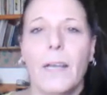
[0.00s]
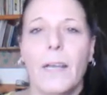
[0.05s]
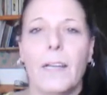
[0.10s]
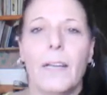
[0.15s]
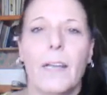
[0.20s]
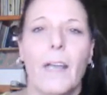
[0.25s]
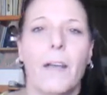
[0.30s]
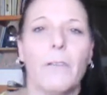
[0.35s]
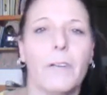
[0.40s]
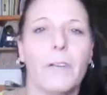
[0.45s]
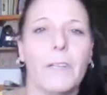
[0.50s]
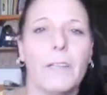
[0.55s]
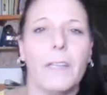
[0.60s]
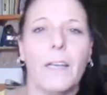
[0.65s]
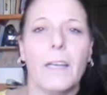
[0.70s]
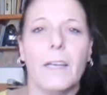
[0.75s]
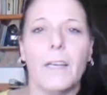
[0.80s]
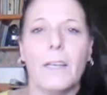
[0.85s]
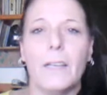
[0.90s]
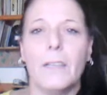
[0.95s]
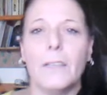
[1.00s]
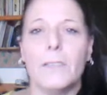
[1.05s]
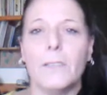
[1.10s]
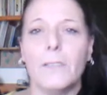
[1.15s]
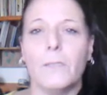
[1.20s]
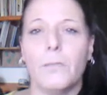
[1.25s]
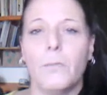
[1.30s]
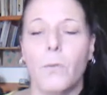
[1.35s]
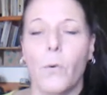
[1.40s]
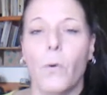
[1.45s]
And everything
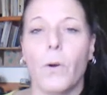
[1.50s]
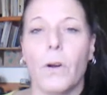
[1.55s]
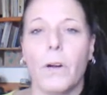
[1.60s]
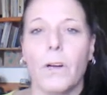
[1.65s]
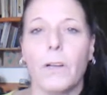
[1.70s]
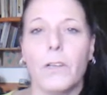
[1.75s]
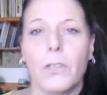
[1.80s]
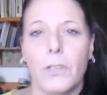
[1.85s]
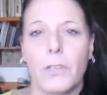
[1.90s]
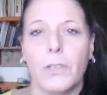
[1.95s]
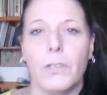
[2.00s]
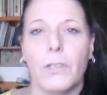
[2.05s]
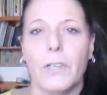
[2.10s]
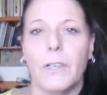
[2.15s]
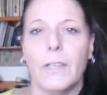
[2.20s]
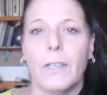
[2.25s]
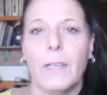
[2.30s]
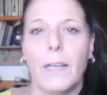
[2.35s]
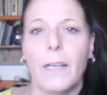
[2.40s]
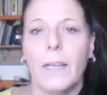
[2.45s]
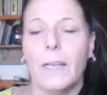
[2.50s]
is for good.